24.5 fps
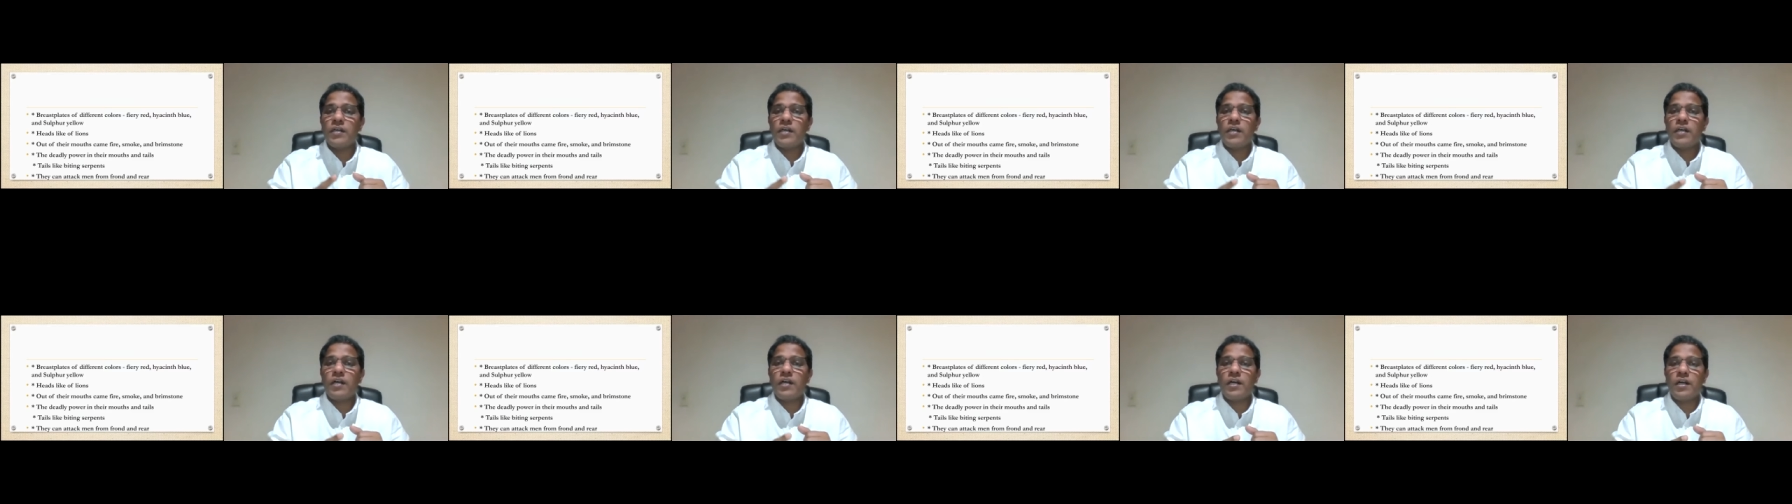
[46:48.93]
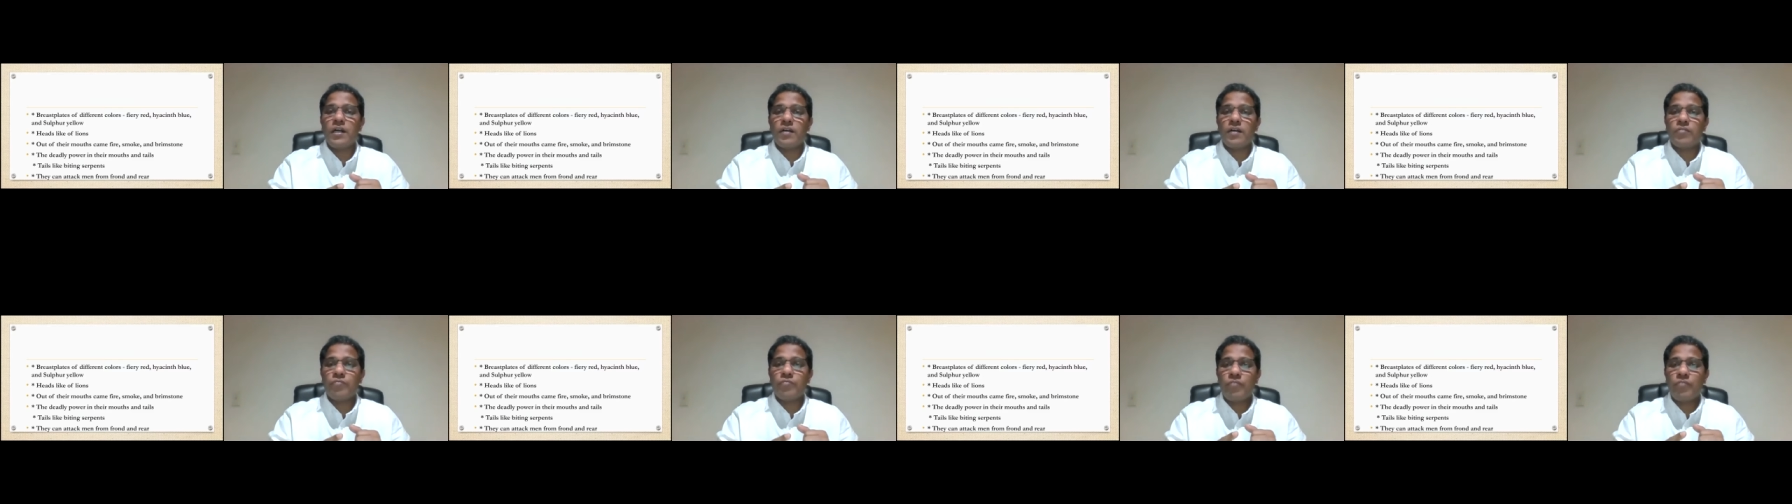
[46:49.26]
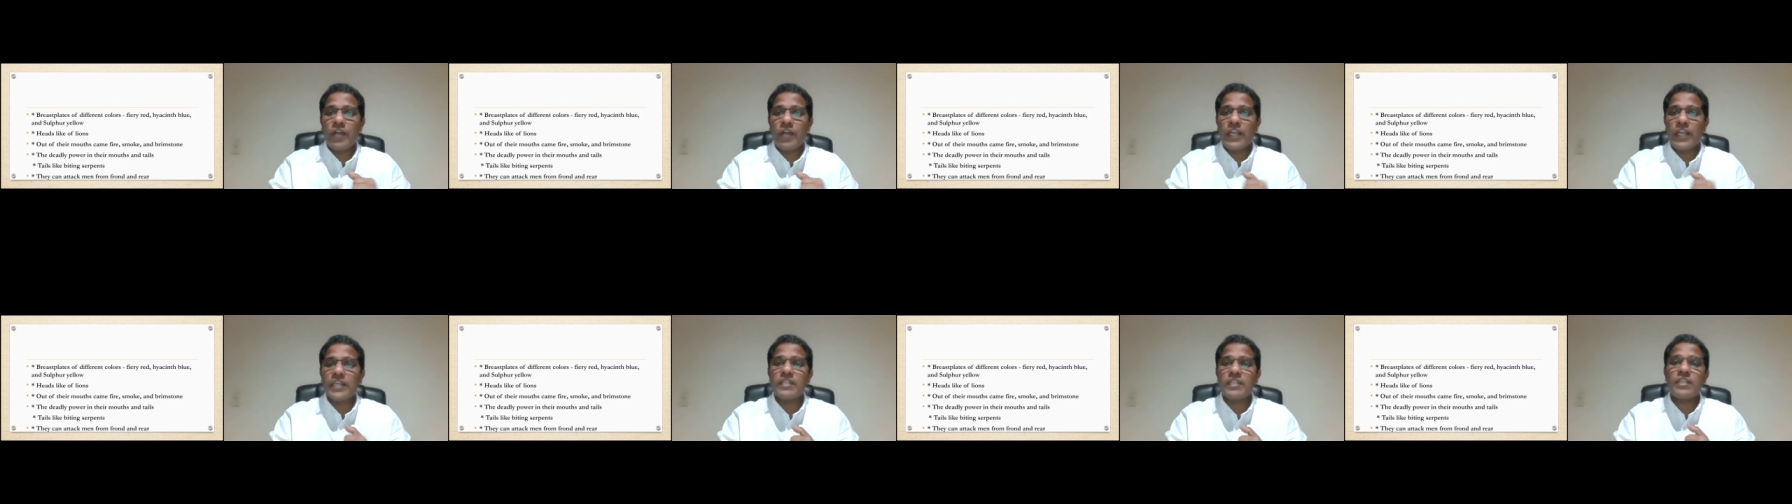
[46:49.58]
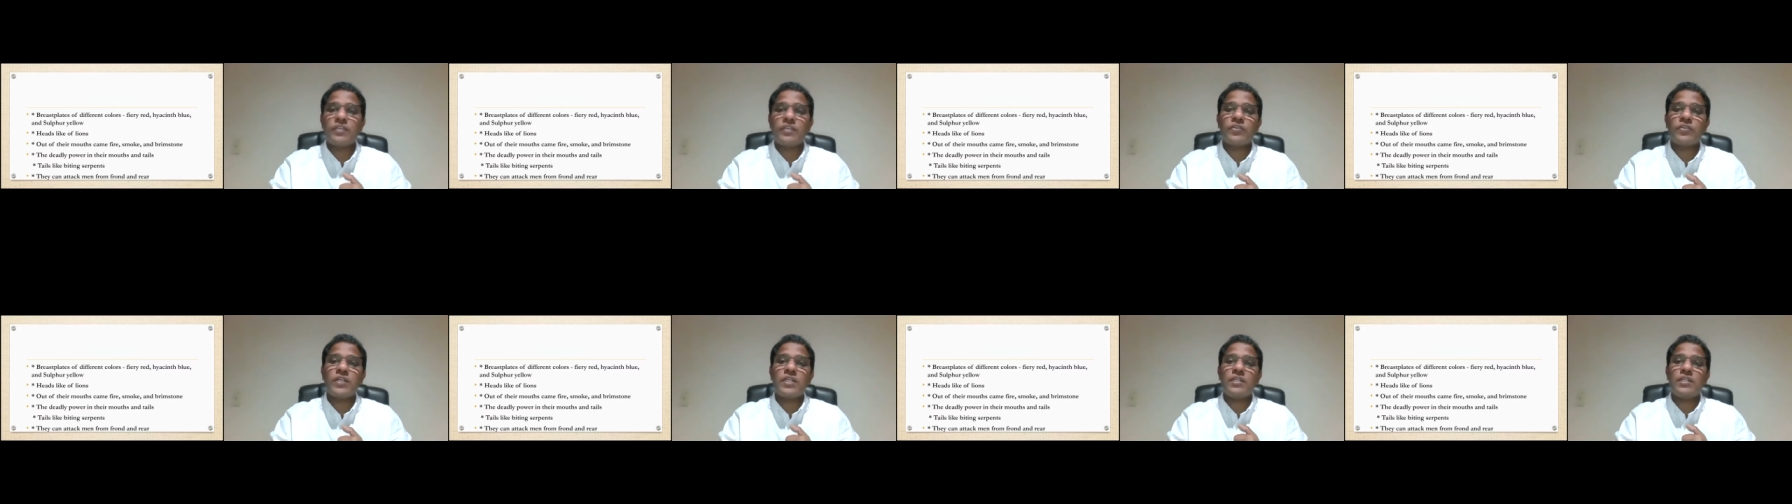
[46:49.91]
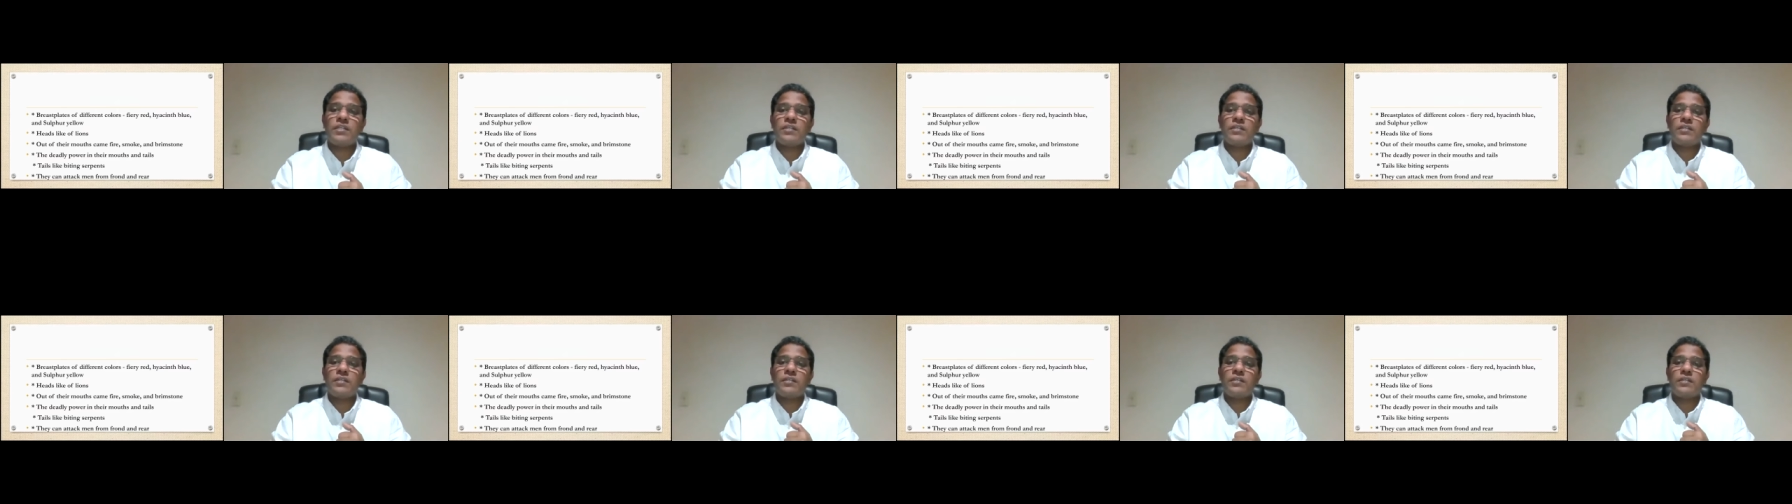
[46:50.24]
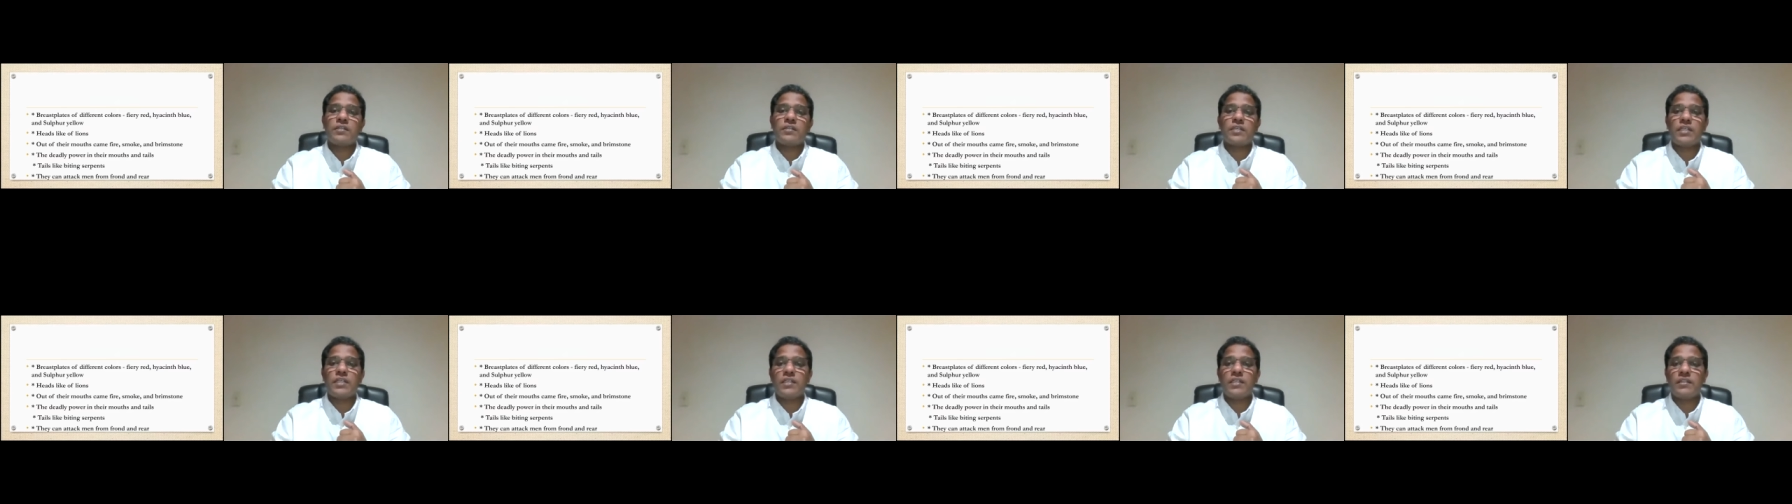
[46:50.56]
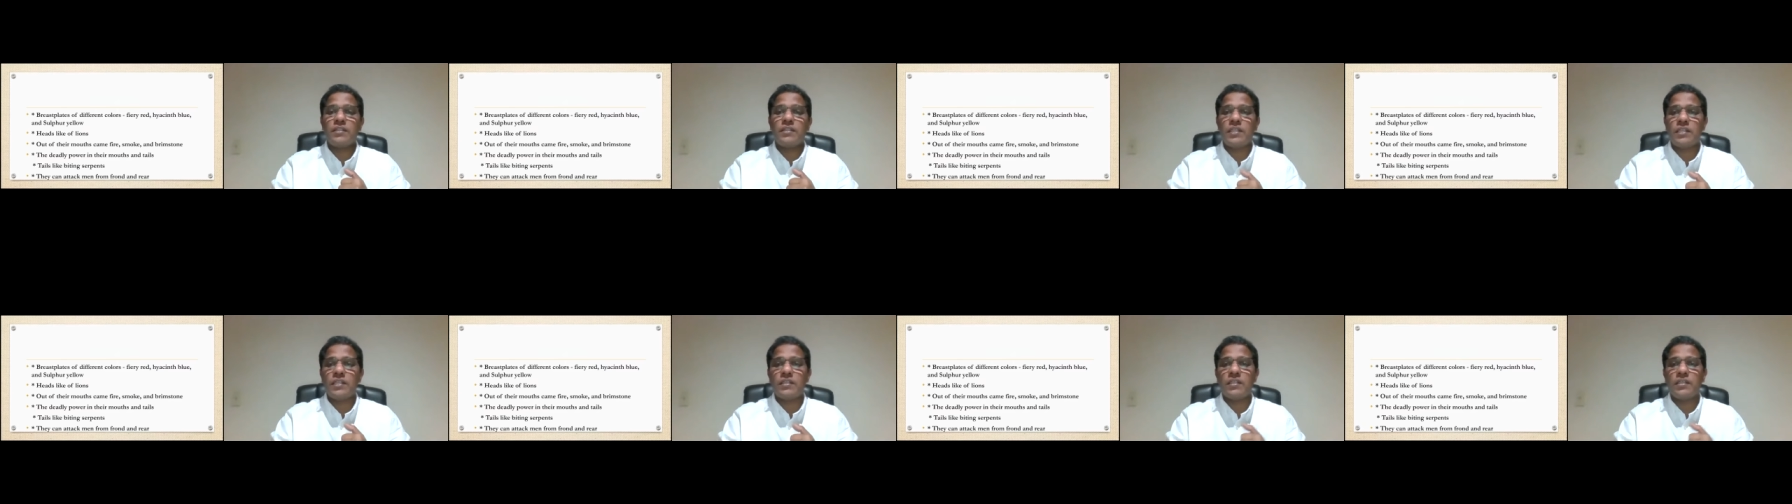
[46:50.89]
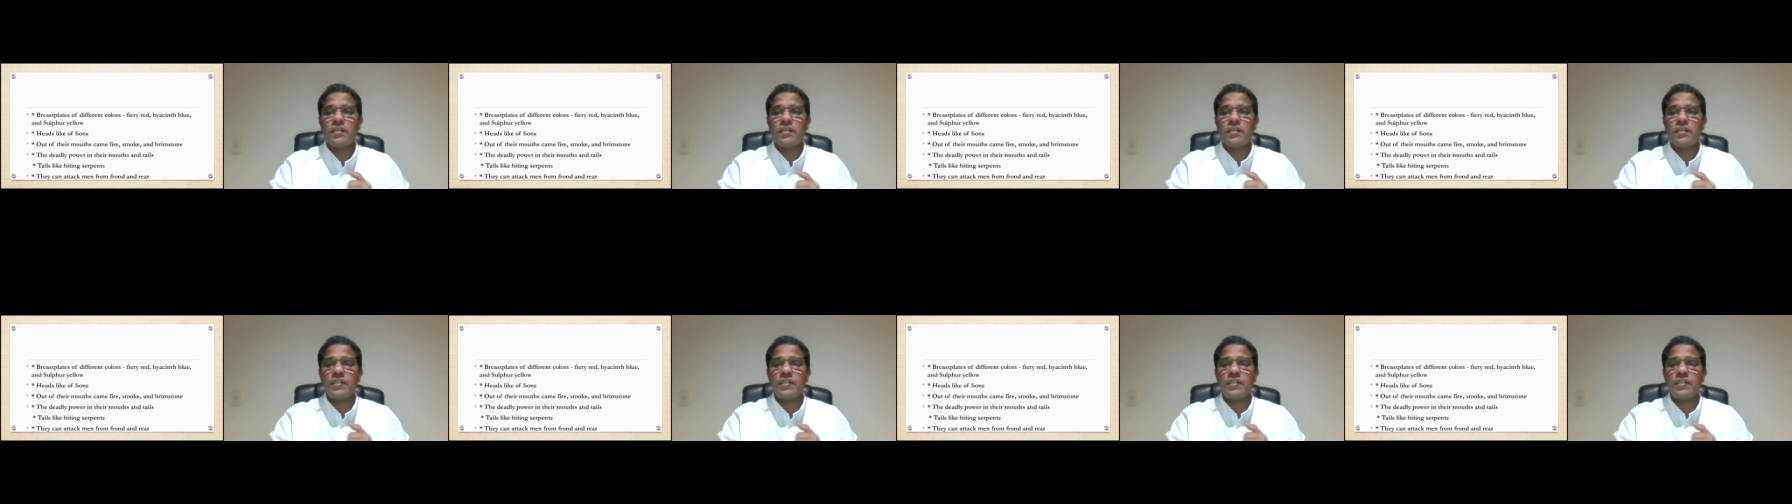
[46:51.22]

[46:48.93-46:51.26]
the fiery red. Okay, then